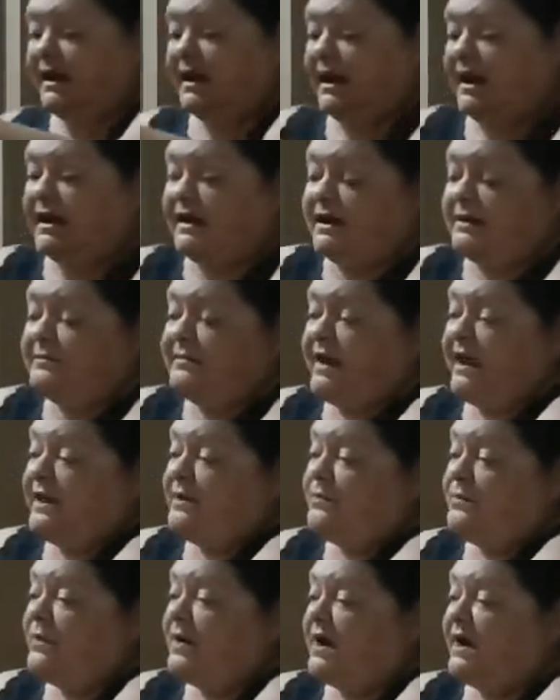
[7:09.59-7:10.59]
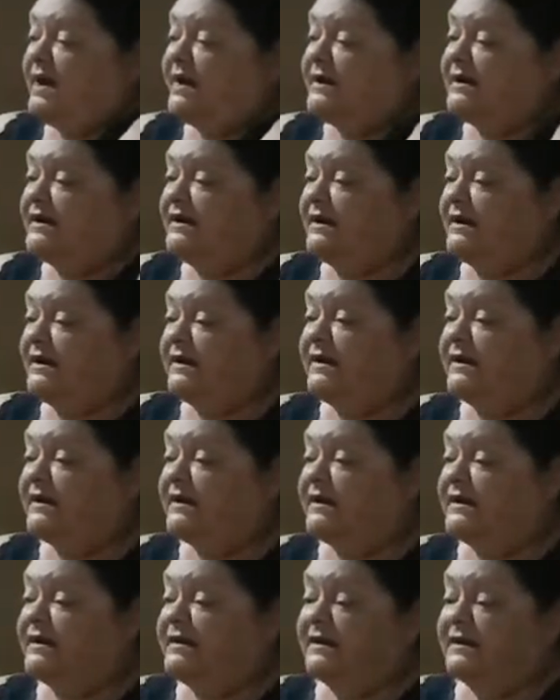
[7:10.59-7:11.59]
and I made one
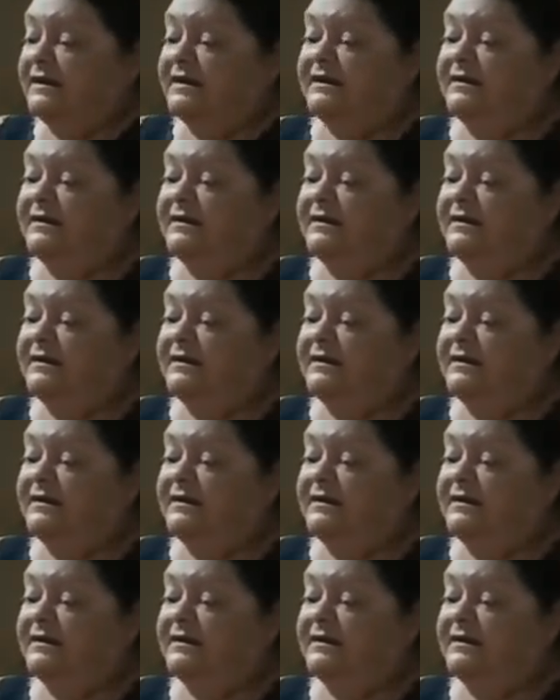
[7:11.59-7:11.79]
in,